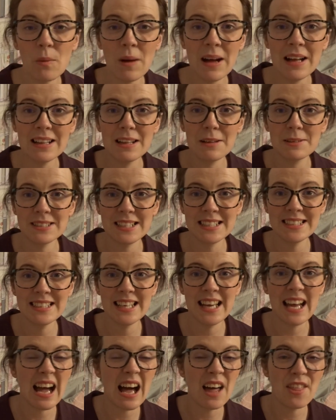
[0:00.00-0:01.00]
While I was at
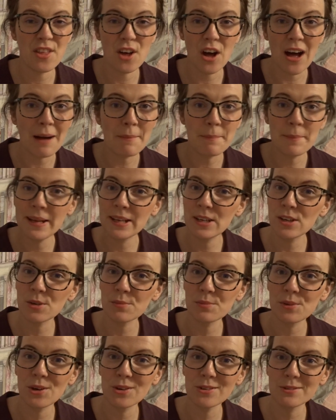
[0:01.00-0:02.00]
it, I thought I'd pick
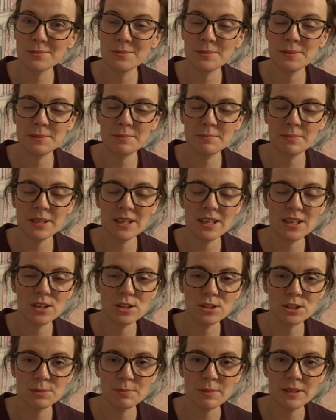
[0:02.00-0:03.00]
up the
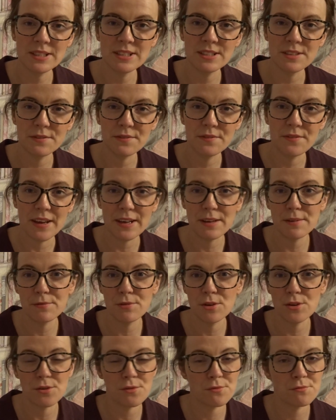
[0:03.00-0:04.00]
husband's
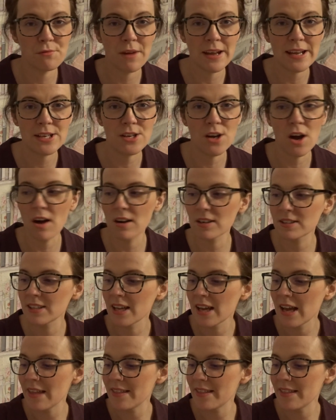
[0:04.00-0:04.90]
favourite Radox.